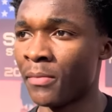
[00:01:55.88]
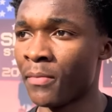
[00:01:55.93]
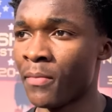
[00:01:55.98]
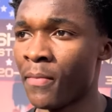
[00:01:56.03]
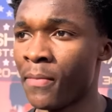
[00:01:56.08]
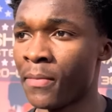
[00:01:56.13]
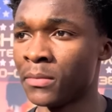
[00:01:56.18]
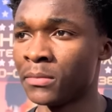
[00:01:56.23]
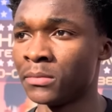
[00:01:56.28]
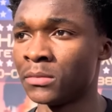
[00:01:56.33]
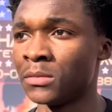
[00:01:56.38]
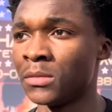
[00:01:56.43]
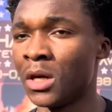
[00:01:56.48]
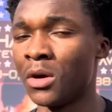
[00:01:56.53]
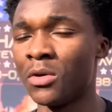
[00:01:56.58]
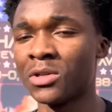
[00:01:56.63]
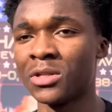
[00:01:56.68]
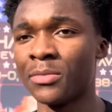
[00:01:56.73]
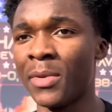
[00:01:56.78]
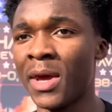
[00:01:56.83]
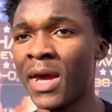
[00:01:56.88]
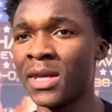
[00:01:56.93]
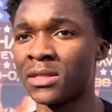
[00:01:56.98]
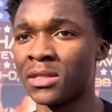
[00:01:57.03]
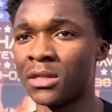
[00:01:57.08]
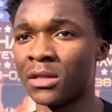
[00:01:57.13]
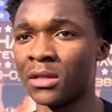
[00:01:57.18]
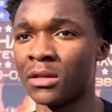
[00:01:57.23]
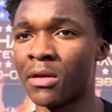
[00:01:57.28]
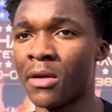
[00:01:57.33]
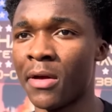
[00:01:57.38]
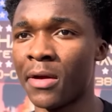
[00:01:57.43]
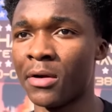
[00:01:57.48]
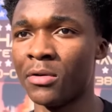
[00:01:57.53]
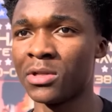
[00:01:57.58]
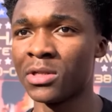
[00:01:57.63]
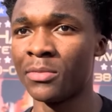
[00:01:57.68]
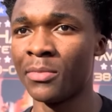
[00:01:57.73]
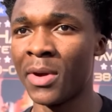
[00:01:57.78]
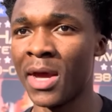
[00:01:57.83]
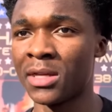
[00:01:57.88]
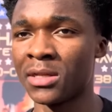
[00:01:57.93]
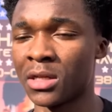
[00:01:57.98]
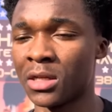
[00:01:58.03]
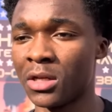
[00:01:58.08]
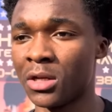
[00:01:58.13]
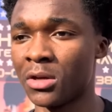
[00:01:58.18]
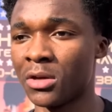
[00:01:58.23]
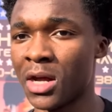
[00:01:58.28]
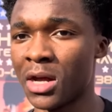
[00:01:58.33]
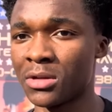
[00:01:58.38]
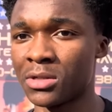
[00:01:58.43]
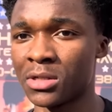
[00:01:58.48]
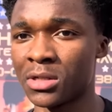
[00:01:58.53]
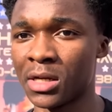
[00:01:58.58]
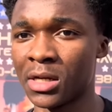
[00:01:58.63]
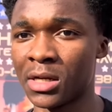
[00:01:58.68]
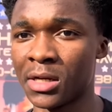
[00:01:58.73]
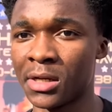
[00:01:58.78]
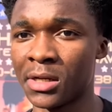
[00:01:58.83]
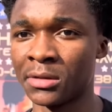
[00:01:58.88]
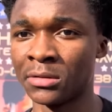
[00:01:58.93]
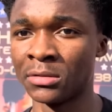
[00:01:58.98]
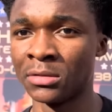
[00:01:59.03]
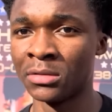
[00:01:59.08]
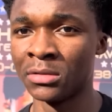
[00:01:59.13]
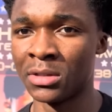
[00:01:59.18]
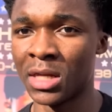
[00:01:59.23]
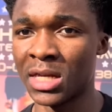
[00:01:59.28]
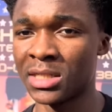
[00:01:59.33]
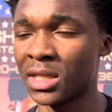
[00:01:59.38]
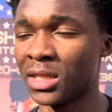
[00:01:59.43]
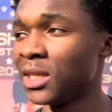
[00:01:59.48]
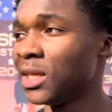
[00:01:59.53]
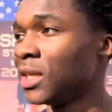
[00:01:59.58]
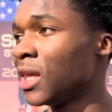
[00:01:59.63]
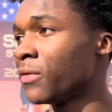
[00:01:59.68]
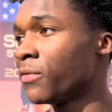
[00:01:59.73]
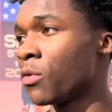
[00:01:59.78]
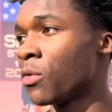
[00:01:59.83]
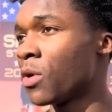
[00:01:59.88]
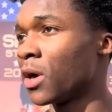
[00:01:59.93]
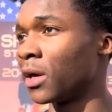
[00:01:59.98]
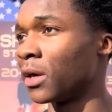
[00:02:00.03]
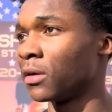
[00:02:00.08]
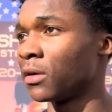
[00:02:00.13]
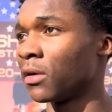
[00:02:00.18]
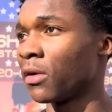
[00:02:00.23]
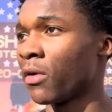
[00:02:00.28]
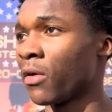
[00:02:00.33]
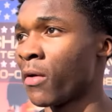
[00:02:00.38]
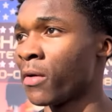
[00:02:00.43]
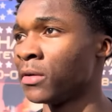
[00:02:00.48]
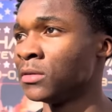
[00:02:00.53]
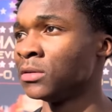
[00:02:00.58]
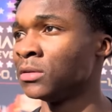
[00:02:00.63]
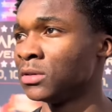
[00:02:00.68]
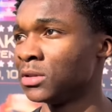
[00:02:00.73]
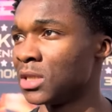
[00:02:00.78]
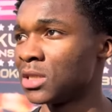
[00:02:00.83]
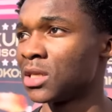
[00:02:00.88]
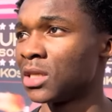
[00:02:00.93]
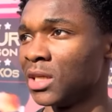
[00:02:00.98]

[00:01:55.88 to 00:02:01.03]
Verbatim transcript: What was that like? It was amazing. It was amazing. You know, that's uh, that's elite level work. That's